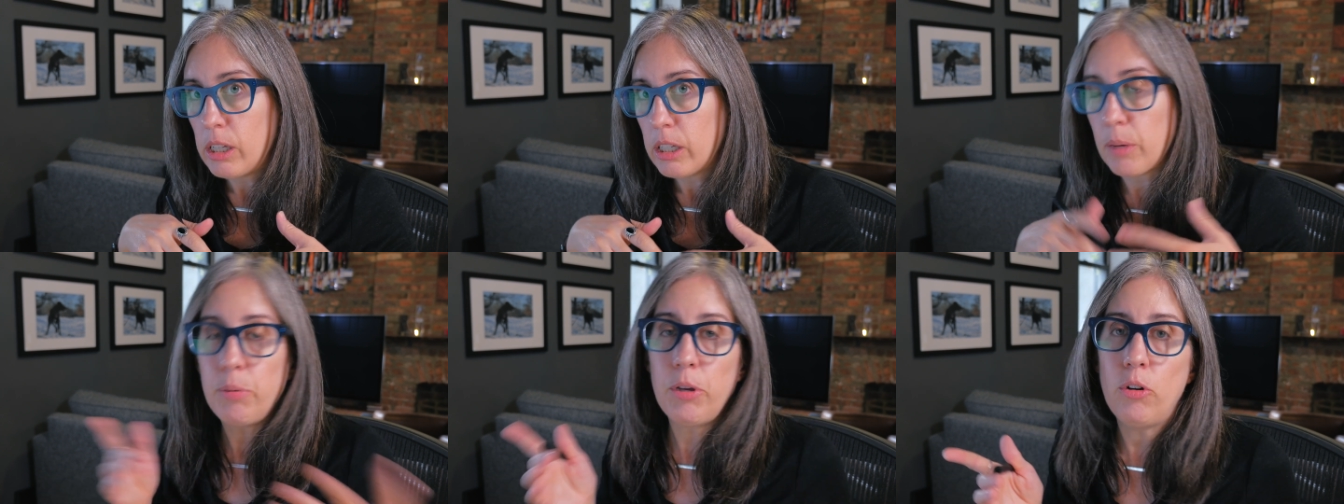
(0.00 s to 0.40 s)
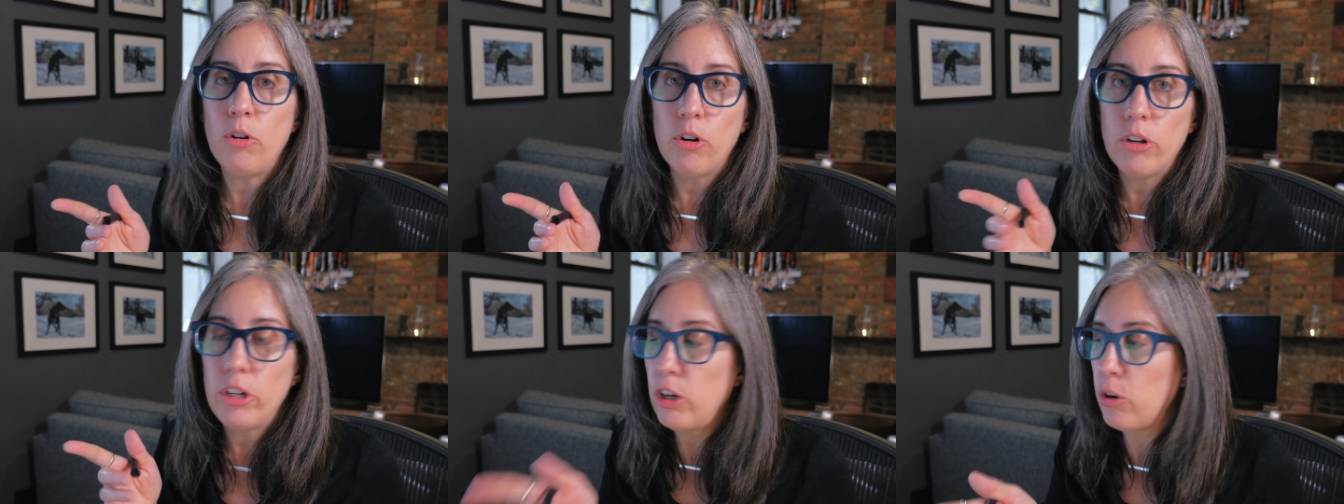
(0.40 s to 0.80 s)

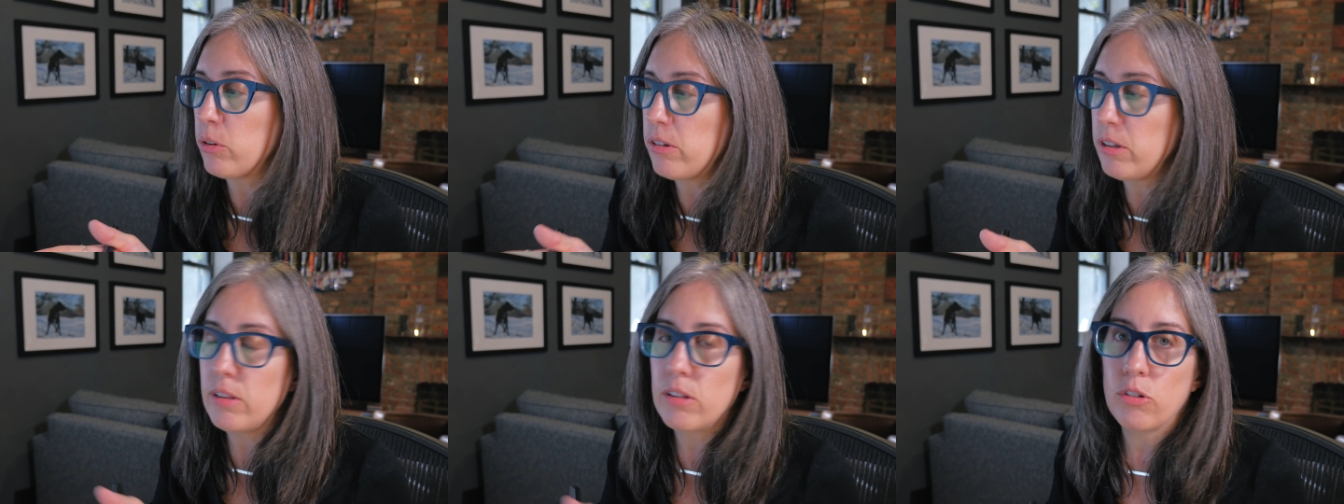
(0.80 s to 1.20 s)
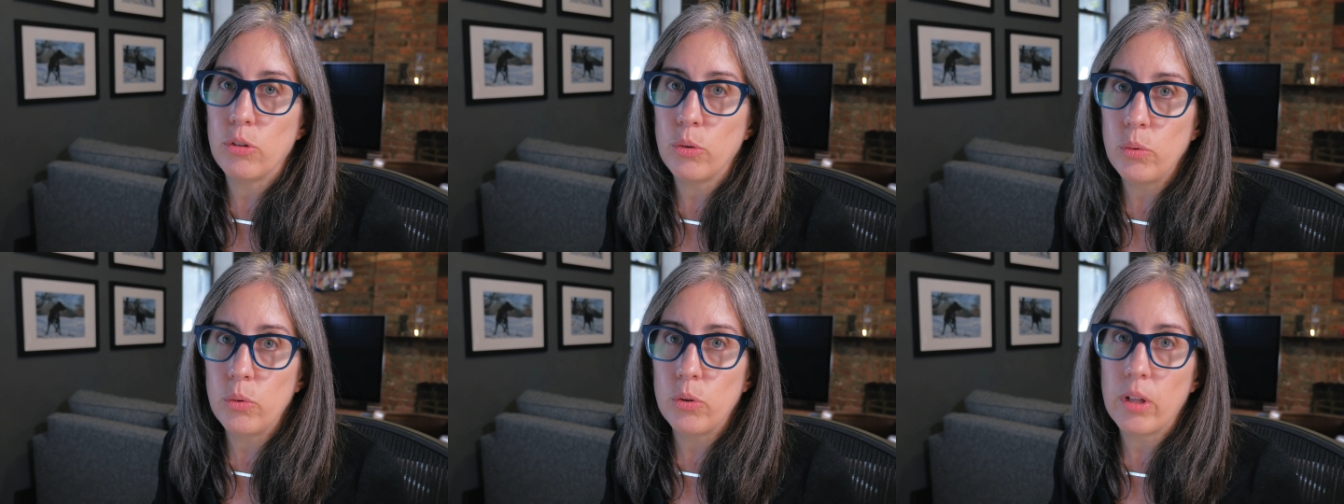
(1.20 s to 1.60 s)
computer and you don't see this
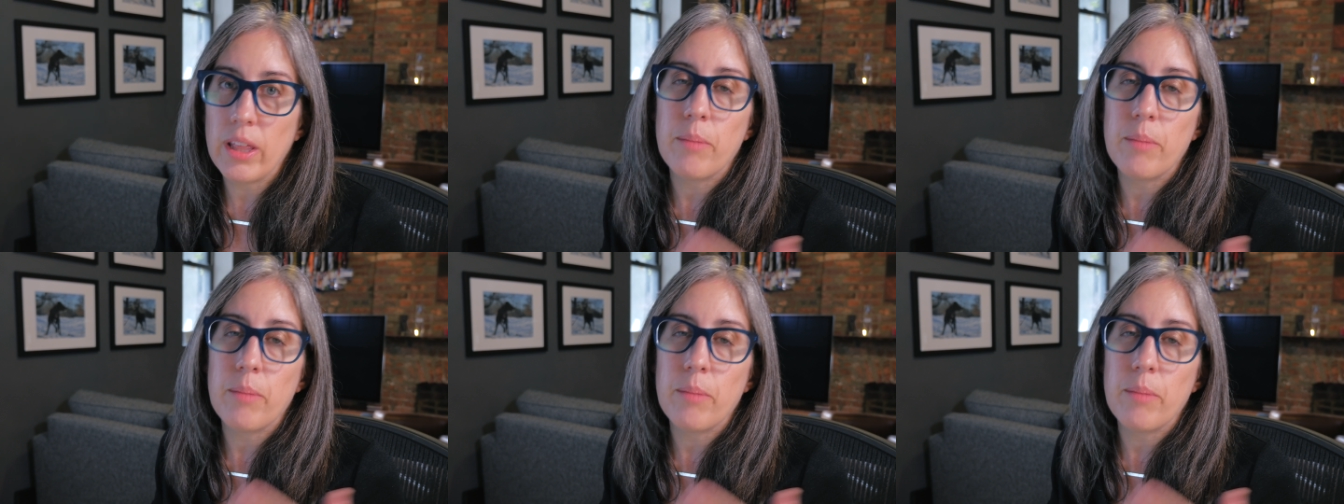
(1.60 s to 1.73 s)
tool,